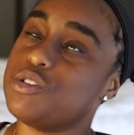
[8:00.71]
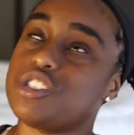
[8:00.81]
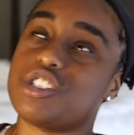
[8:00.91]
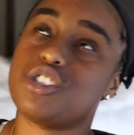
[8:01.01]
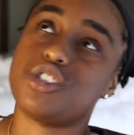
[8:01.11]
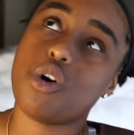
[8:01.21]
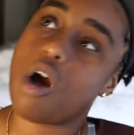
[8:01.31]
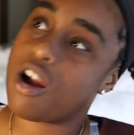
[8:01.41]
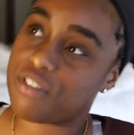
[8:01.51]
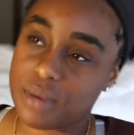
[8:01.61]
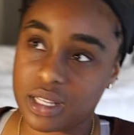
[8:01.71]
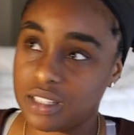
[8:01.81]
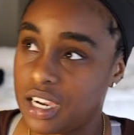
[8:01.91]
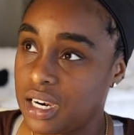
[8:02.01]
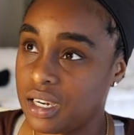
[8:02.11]
was just so hard for me to
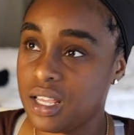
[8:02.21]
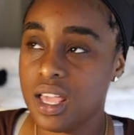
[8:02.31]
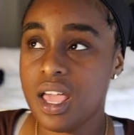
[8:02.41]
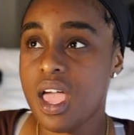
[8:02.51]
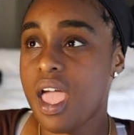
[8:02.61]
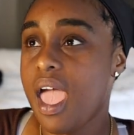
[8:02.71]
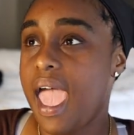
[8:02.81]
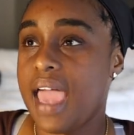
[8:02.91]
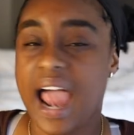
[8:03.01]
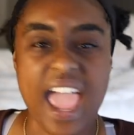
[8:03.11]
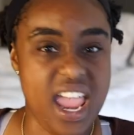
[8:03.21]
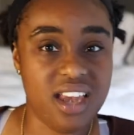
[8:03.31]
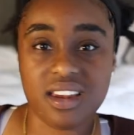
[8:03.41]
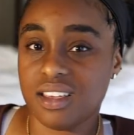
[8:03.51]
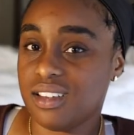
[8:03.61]
learn. And I
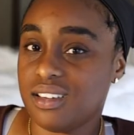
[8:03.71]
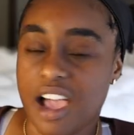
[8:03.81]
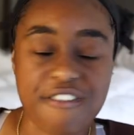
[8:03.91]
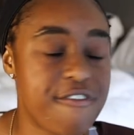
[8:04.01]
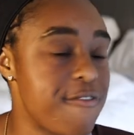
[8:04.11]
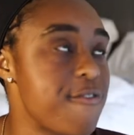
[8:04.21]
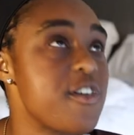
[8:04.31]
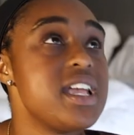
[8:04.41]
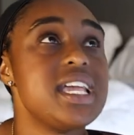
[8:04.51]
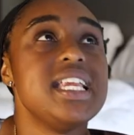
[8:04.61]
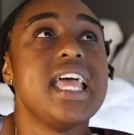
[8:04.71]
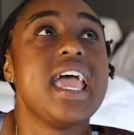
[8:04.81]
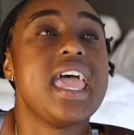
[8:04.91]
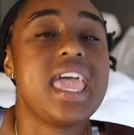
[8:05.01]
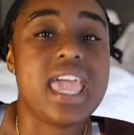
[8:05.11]
hated it. I freaking
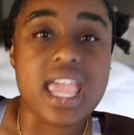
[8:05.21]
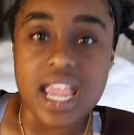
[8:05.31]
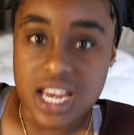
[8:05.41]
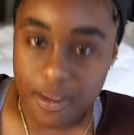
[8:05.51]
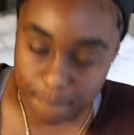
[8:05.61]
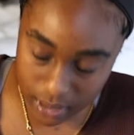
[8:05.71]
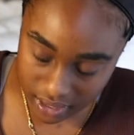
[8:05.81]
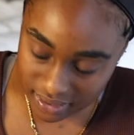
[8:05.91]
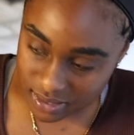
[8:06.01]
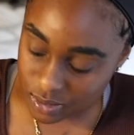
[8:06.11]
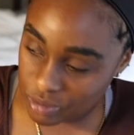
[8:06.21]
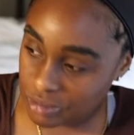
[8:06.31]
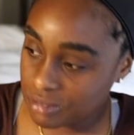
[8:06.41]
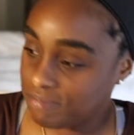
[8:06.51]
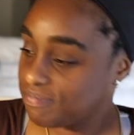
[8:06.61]
hated being in
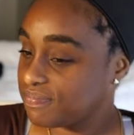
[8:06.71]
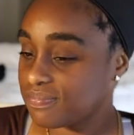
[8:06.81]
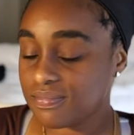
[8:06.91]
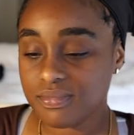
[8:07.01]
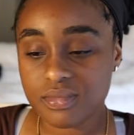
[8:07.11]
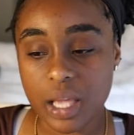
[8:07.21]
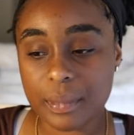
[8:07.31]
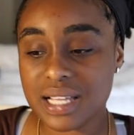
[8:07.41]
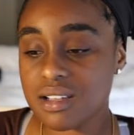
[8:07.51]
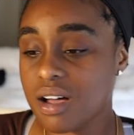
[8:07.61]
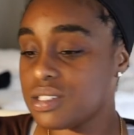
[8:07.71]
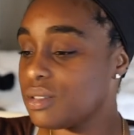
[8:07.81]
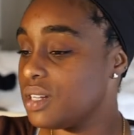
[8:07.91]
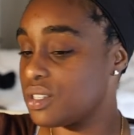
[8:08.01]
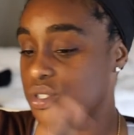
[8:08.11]
school. That's
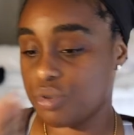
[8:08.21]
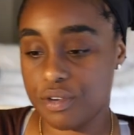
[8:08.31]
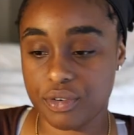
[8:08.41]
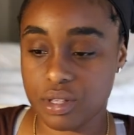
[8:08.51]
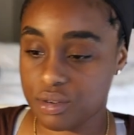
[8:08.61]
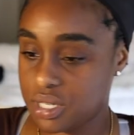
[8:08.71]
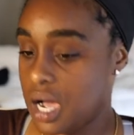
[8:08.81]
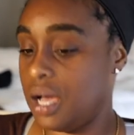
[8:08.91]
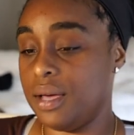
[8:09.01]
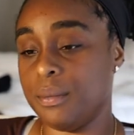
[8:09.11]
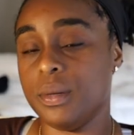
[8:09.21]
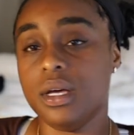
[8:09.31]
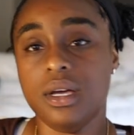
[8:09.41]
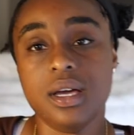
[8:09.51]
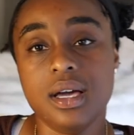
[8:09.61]
also another story for another time.
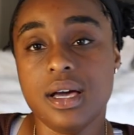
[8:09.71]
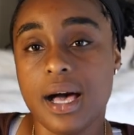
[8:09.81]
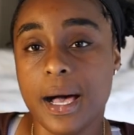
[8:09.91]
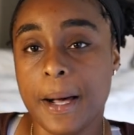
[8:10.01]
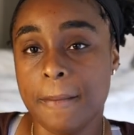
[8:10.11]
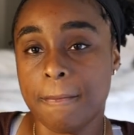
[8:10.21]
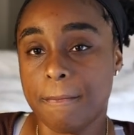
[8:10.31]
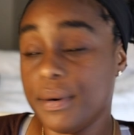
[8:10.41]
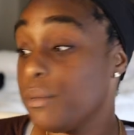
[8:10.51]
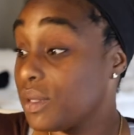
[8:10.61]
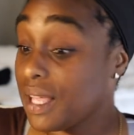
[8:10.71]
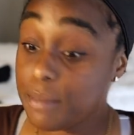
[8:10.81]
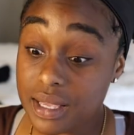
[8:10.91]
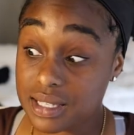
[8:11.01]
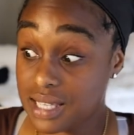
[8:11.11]
But with that
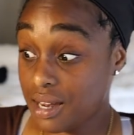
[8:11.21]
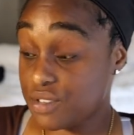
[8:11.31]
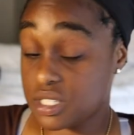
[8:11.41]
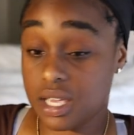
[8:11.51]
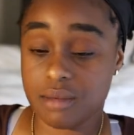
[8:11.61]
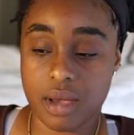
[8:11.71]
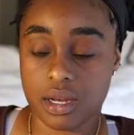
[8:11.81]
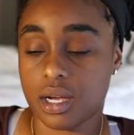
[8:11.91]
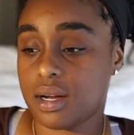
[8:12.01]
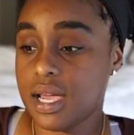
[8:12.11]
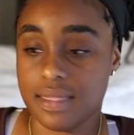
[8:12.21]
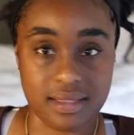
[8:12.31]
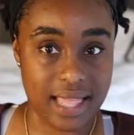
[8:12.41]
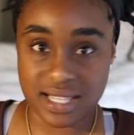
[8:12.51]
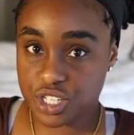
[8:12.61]
being said, of just getting my degree,
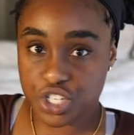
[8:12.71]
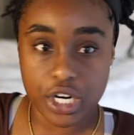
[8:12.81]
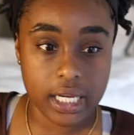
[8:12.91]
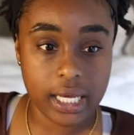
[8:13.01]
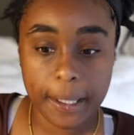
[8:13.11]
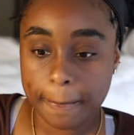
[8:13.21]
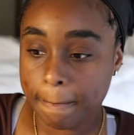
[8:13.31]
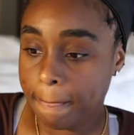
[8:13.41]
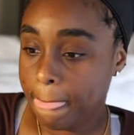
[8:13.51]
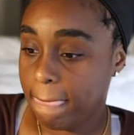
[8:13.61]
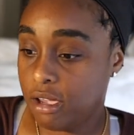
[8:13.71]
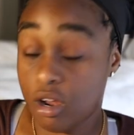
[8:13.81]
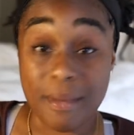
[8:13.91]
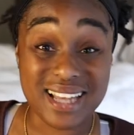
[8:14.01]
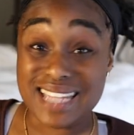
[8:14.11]
that's a journey. You
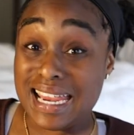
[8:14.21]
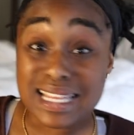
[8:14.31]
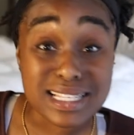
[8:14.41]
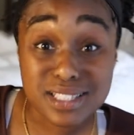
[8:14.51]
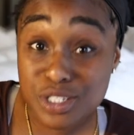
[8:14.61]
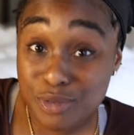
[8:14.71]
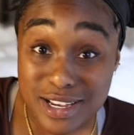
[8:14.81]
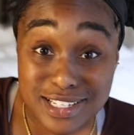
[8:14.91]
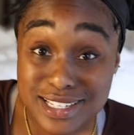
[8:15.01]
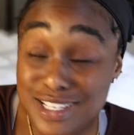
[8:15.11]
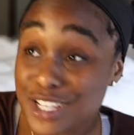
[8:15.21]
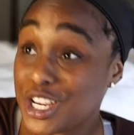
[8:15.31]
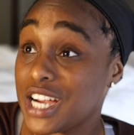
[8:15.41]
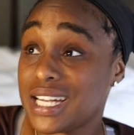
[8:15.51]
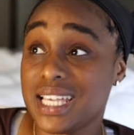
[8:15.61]
know, my dating situation is a
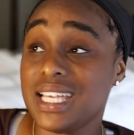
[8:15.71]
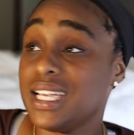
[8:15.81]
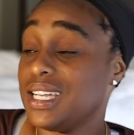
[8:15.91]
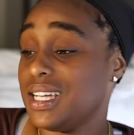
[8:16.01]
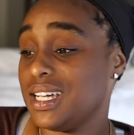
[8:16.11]
journey.